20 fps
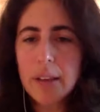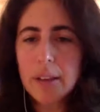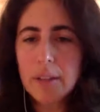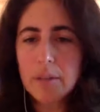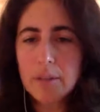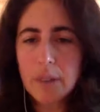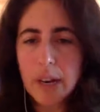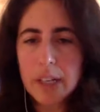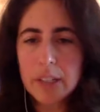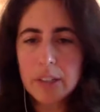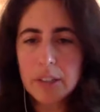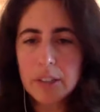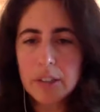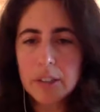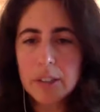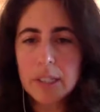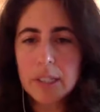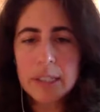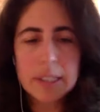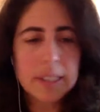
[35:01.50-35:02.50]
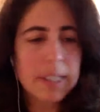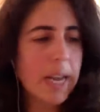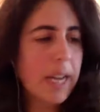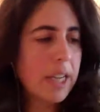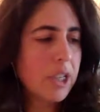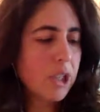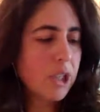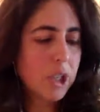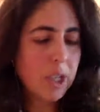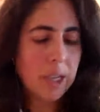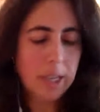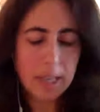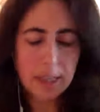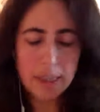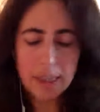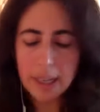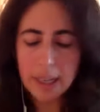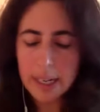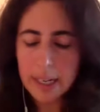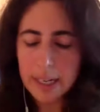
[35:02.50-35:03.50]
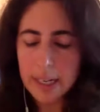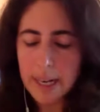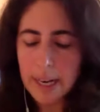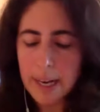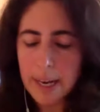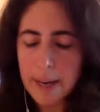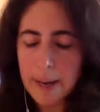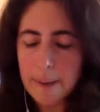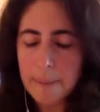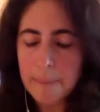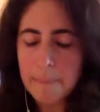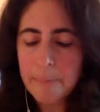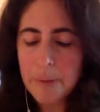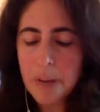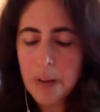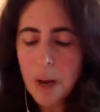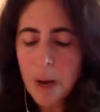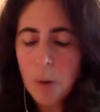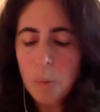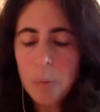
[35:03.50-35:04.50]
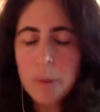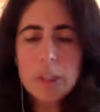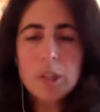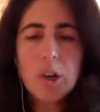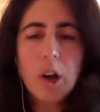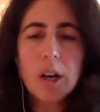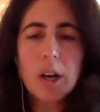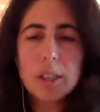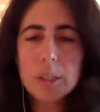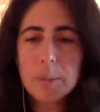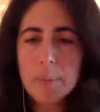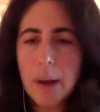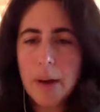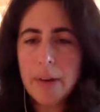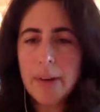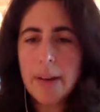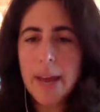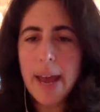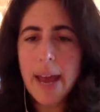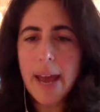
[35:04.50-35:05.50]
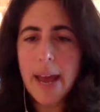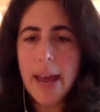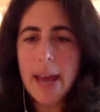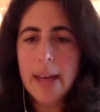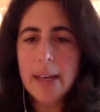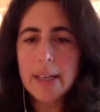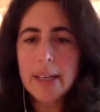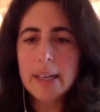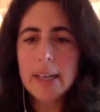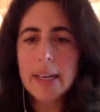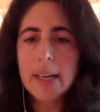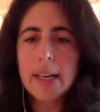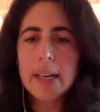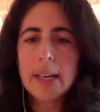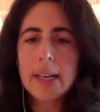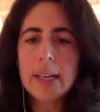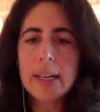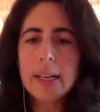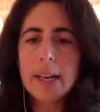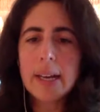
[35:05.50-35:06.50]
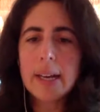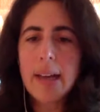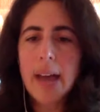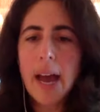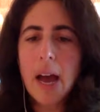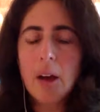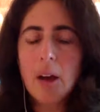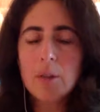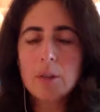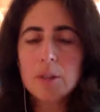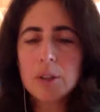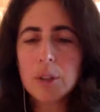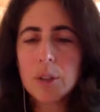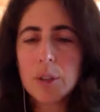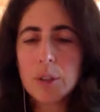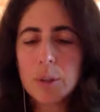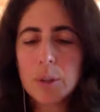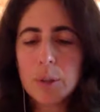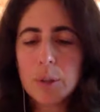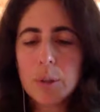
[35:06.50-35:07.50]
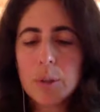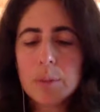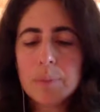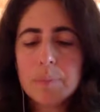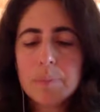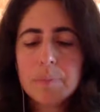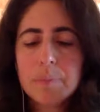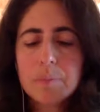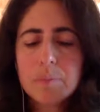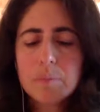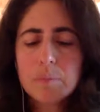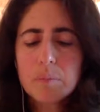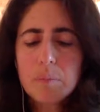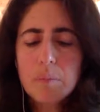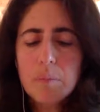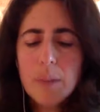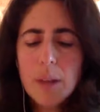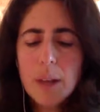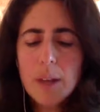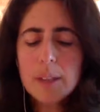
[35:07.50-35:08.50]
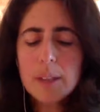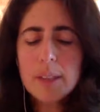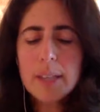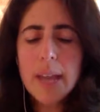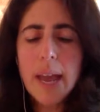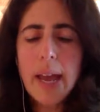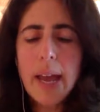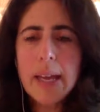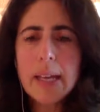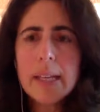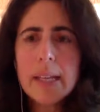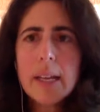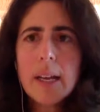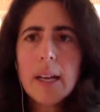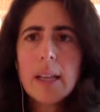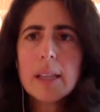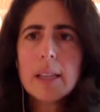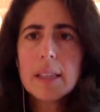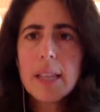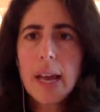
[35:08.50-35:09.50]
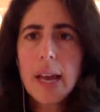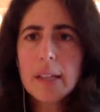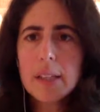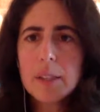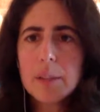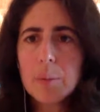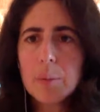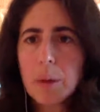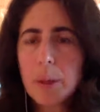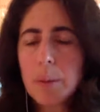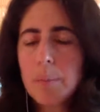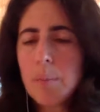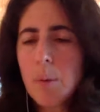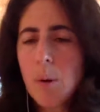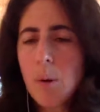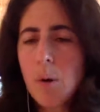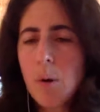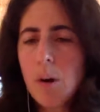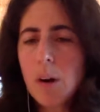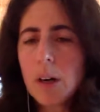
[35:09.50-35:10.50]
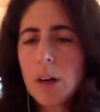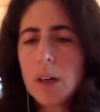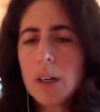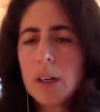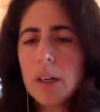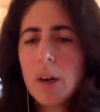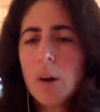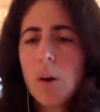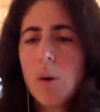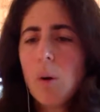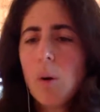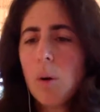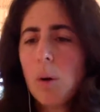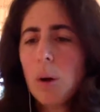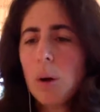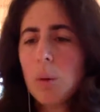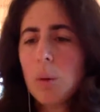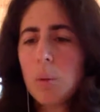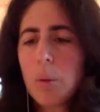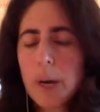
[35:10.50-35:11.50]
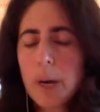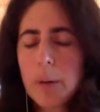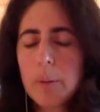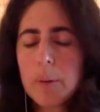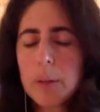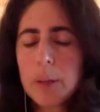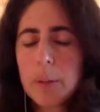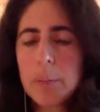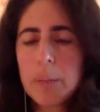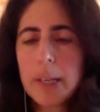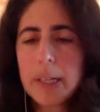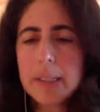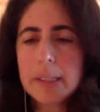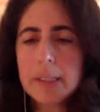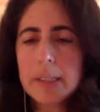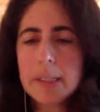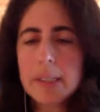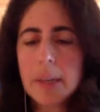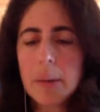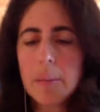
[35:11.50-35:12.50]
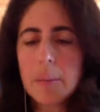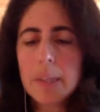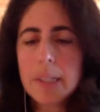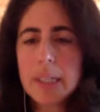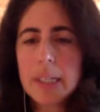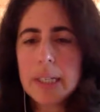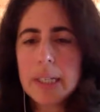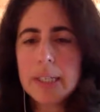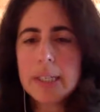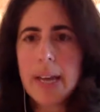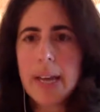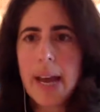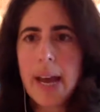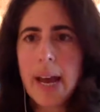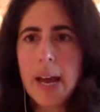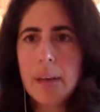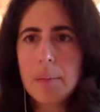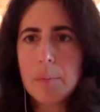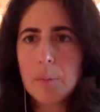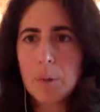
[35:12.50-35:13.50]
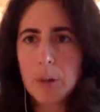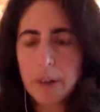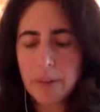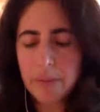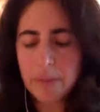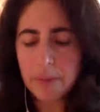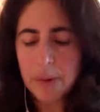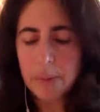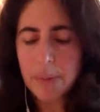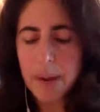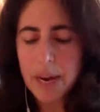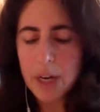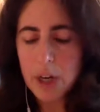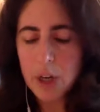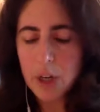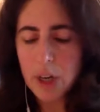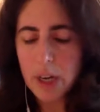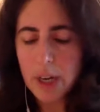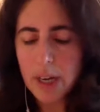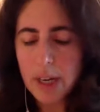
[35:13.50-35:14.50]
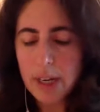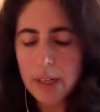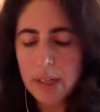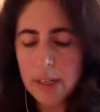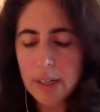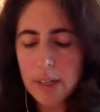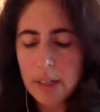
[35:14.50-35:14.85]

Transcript: the writer's intention and thinking. We talked about editing and how to say less with more, or where were the places that we needed to add more information.